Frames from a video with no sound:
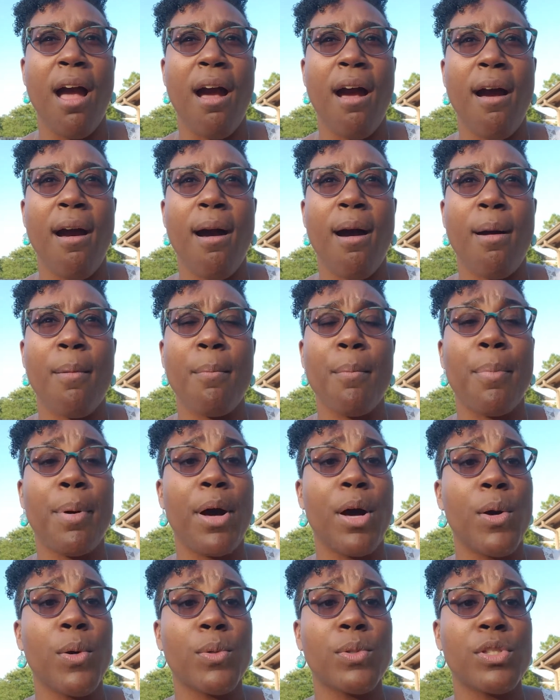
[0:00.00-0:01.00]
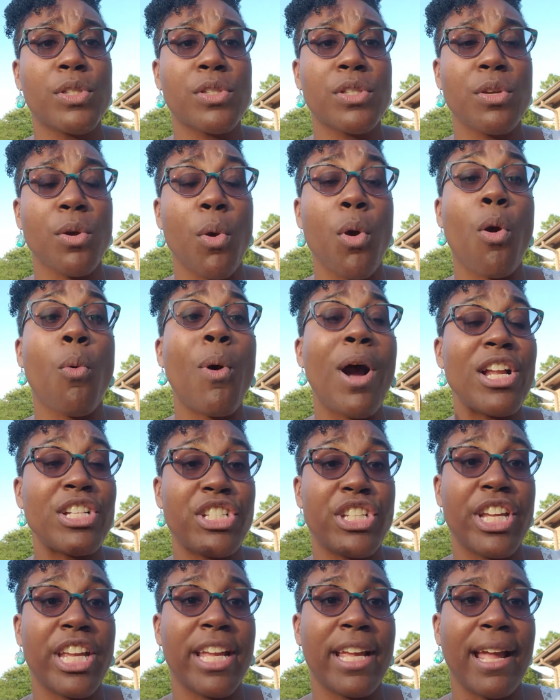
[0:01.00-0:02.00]
um, post or
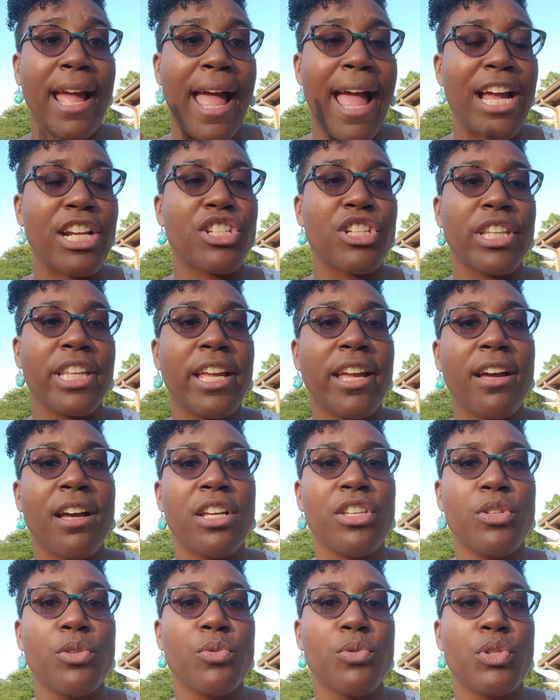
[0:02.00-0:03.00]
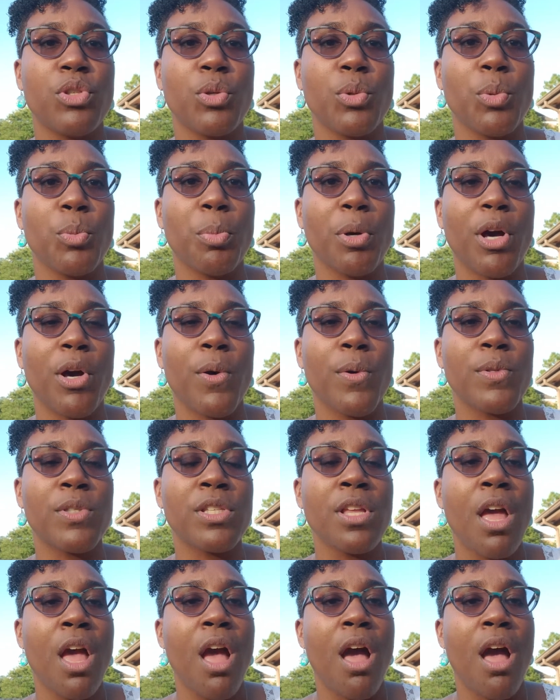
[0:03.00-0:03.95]
watching actually a YouTube post